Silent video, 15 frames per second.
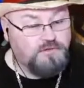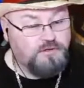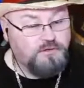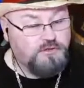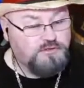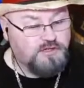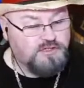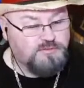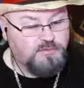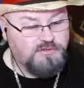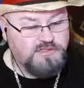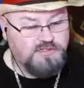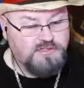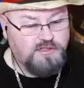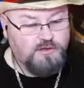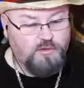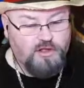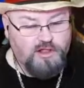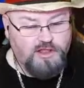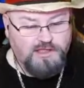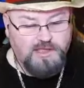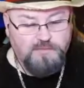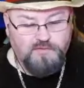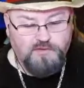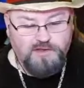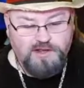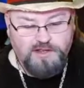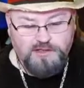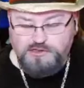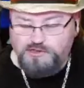Hooter Transport says, hello all. I keep
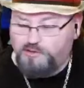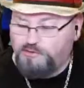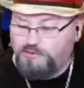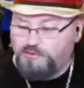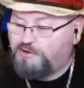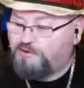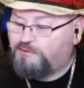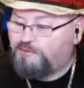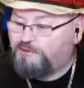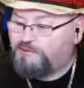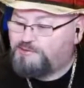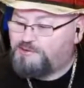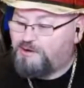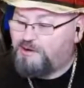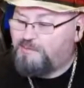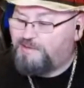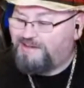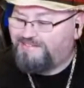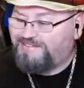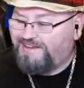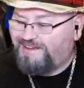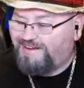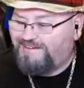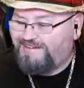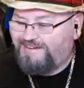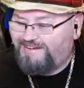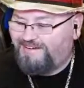forgetting the show's on earlier. Sorry about that.